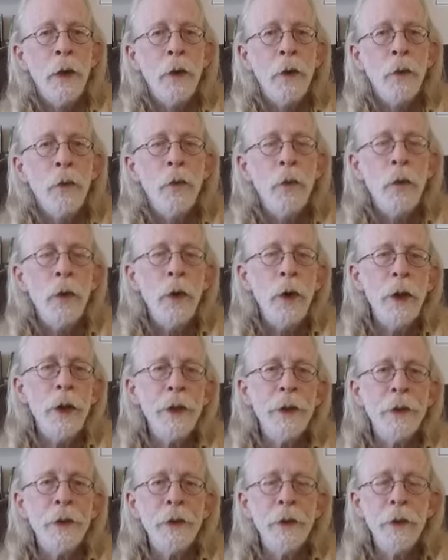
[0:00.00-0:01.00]

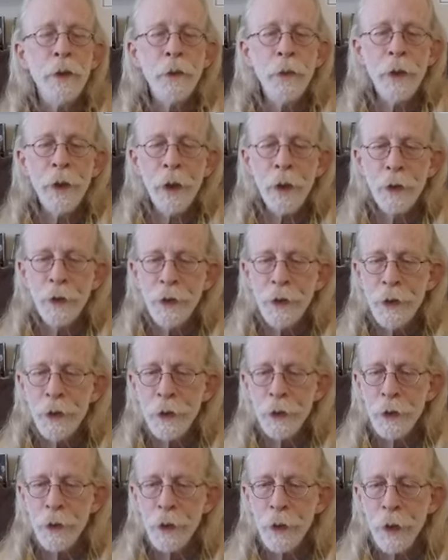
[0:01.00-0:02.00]
What we are
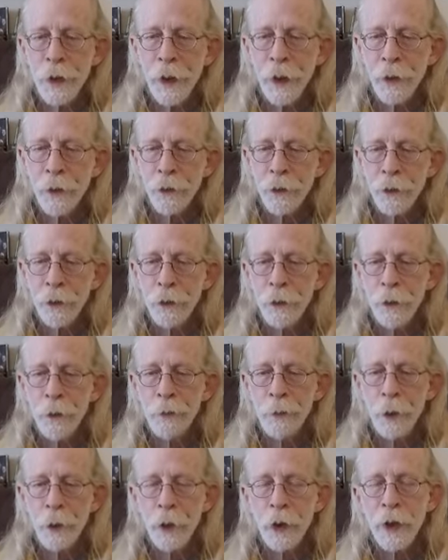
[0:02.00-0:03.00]
doing through
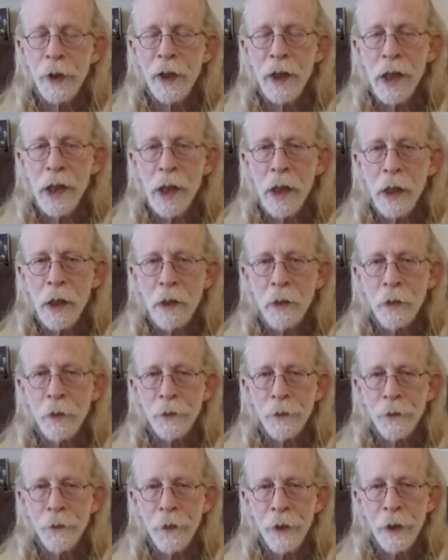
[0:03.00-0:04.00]

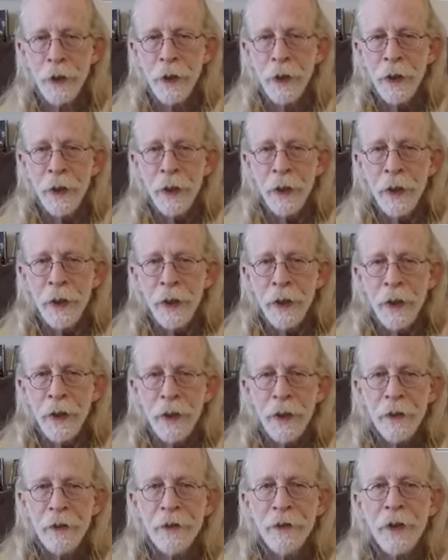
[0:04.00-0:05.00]
pornography
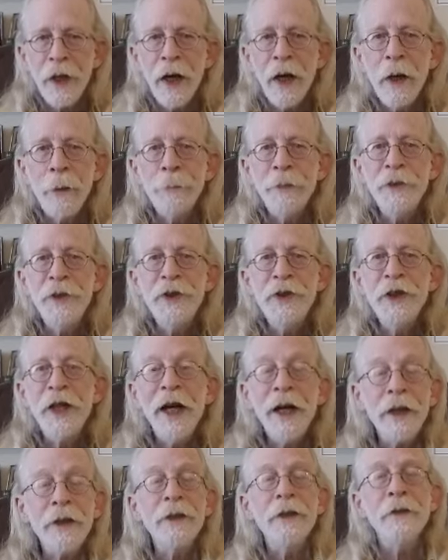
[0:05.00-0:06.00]
is
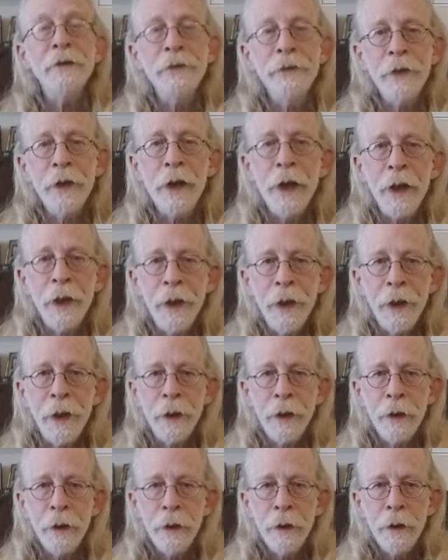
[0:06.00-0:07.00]

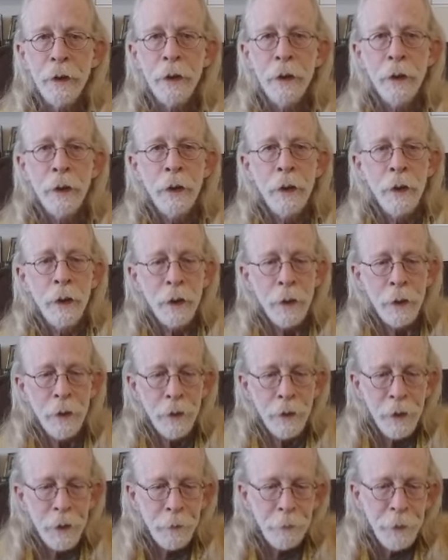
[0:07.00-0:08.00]
objectifying
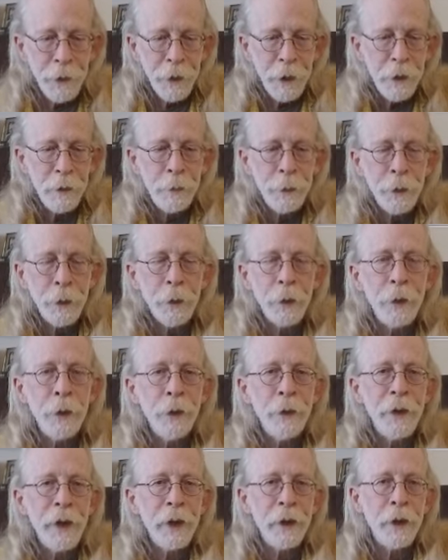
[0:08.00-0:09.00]
the people
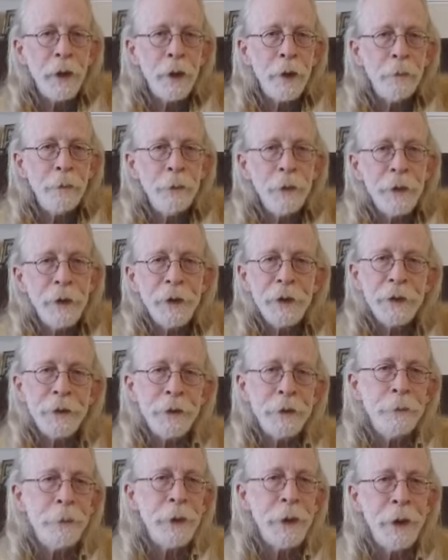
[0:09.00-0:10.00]
that are
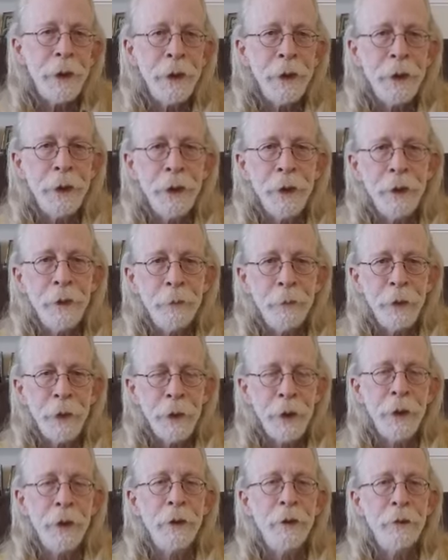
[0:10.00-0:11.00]
participating in the
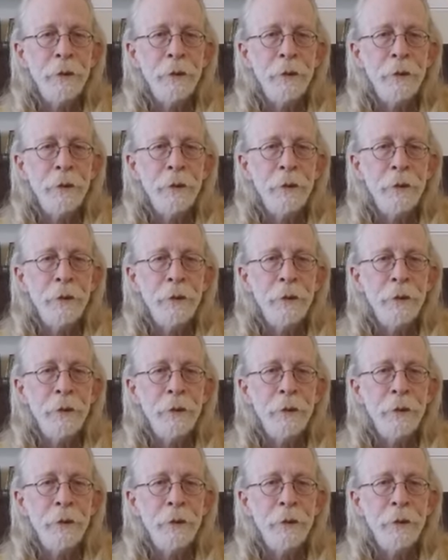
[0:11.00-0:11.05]
pornography.